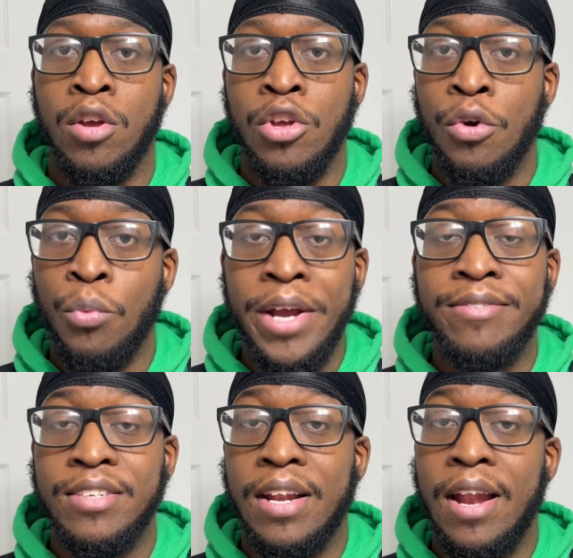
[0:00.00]
your
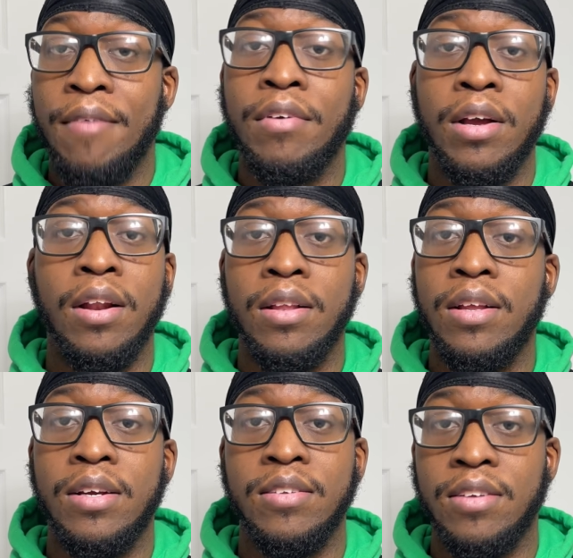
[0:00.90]
waves are never gonna
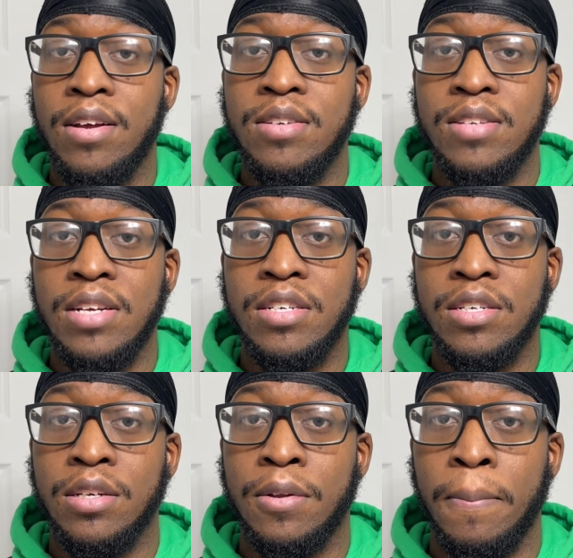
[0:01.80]
look as good as they
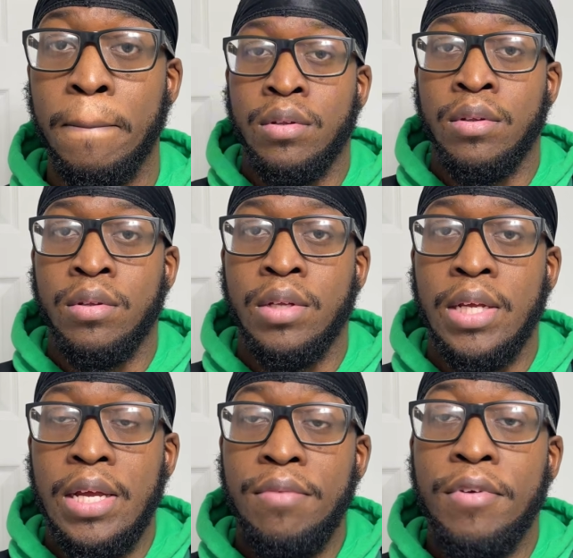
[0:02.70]
should,
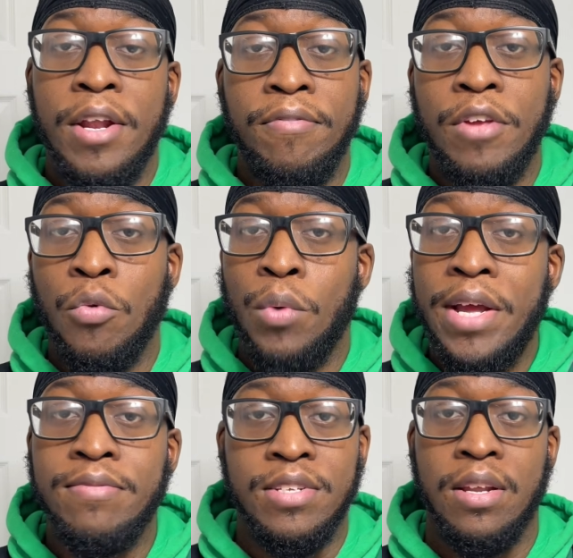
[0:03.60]
even if your
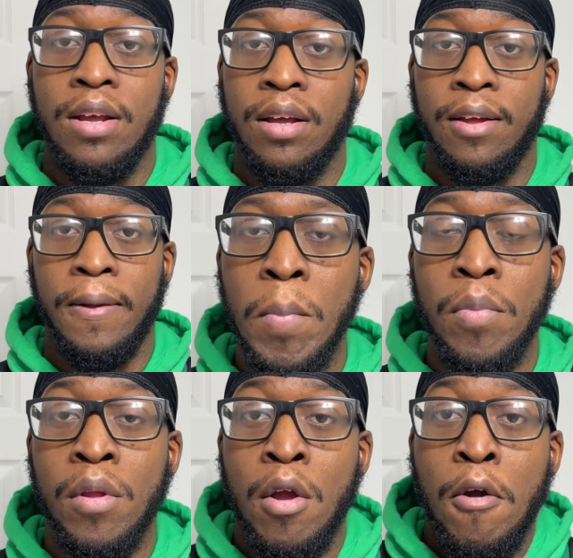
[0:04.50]
waves are there.
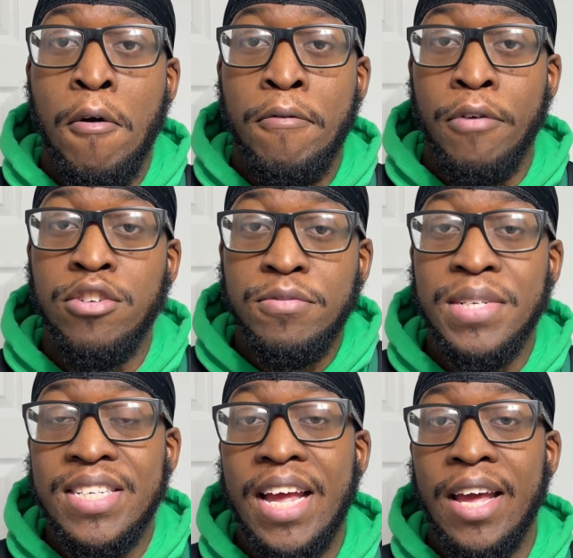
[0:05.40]
First
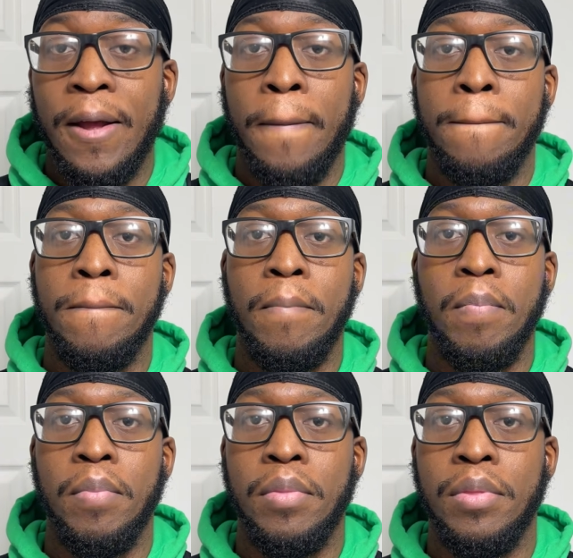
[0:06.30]
mistake,
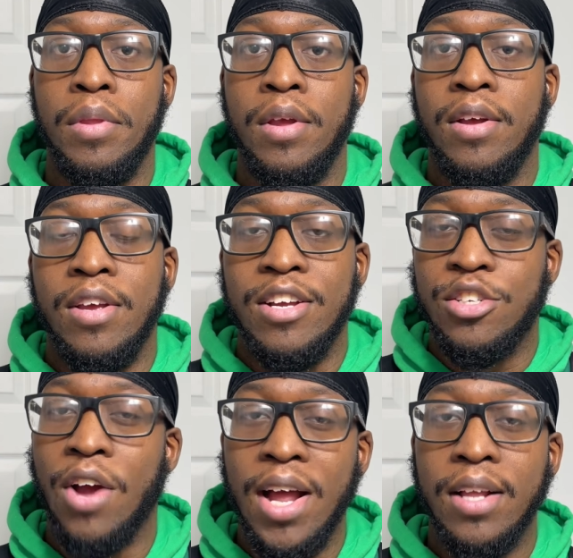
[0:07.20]
you're
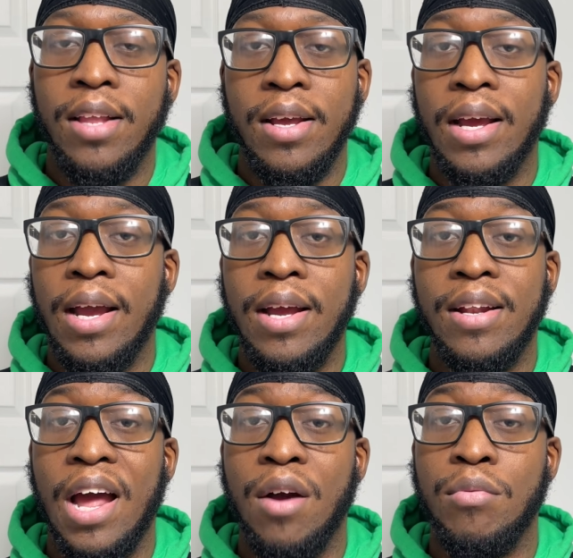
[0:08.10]
trying to lay your
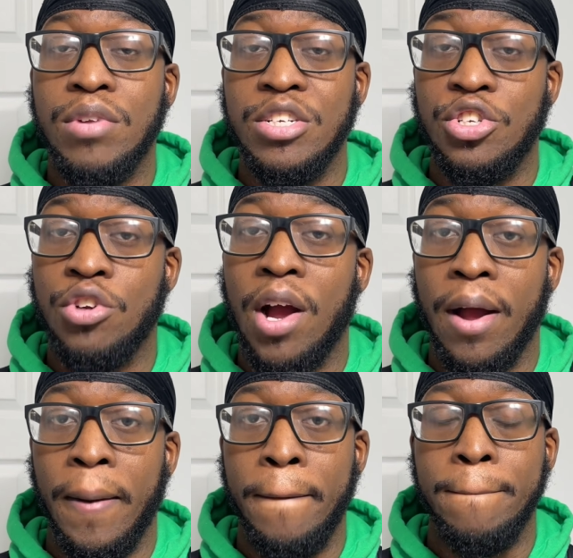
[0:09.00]
hair down when it's dry.
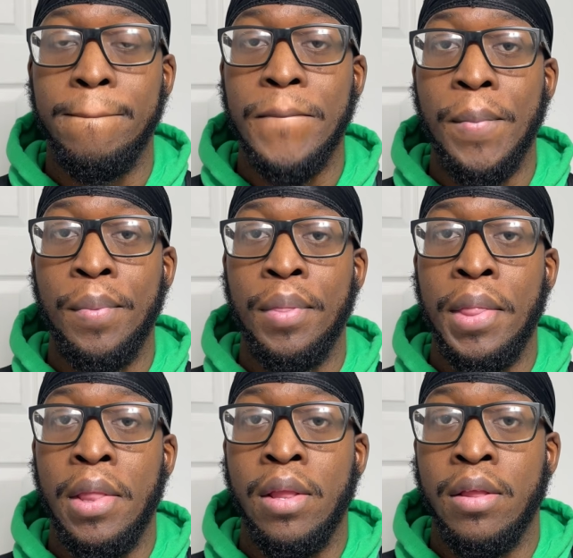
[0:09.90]

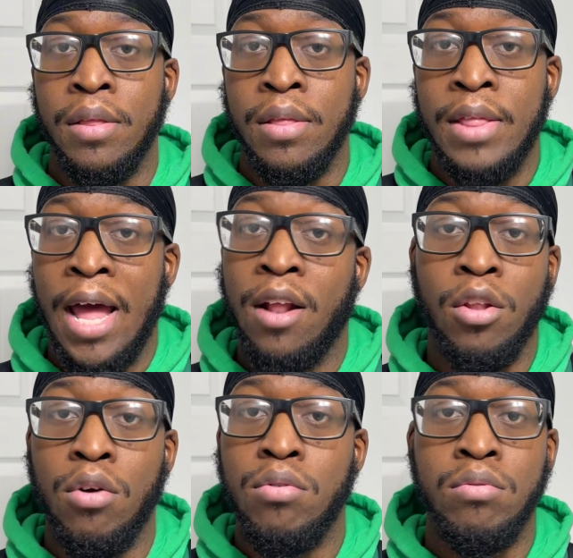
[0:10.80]
That
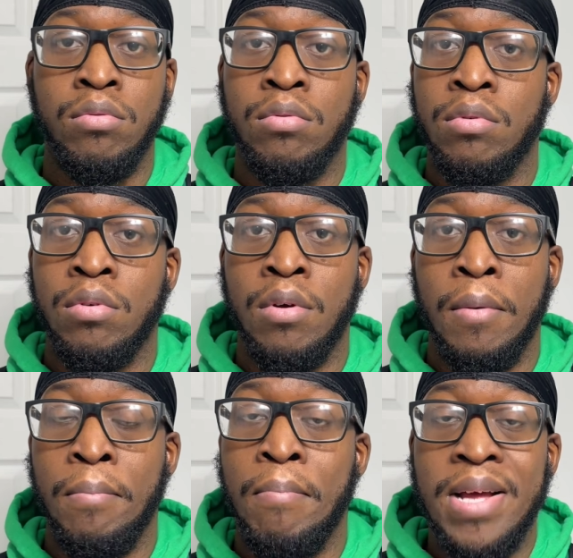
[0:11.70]
alone
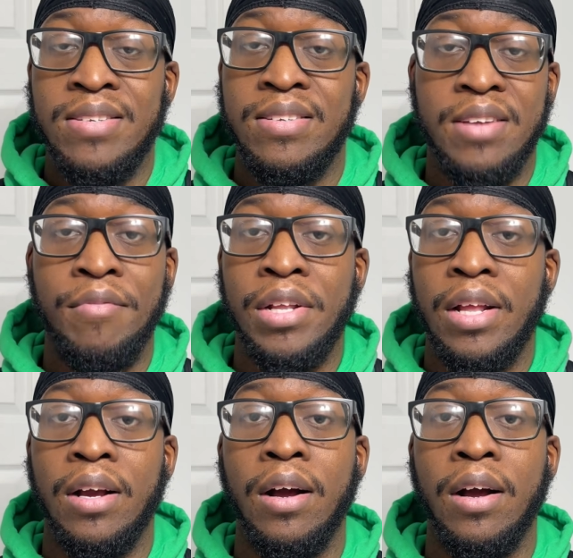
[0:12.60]
messes everything